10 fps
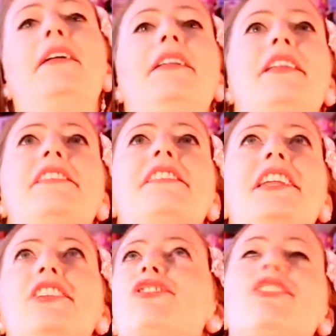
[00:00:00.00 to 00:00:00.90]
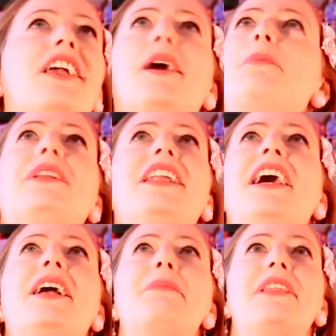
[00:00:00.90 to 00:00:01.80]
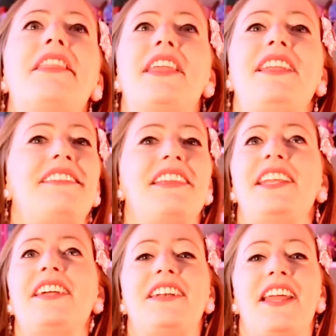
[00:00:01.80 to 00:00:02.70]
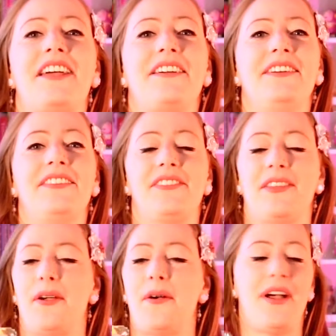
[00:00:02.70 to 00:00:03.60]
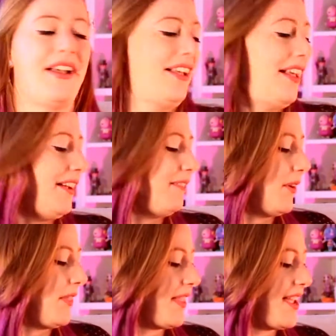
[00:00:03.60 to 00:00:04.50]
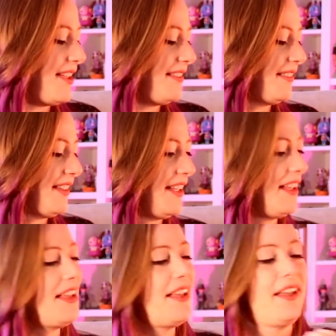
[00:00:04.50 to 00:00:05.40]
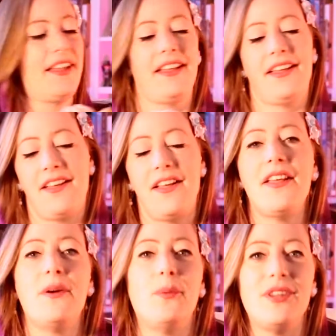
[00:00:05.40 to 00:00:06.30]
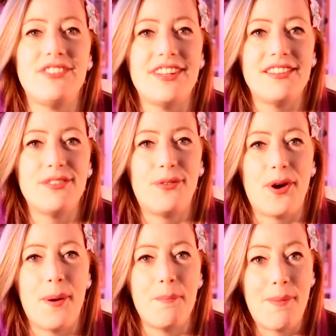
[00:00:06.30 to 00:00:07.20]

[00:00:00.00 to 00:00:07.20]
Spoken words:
Let's see, just a couple of things in here now. So I've got this, which is from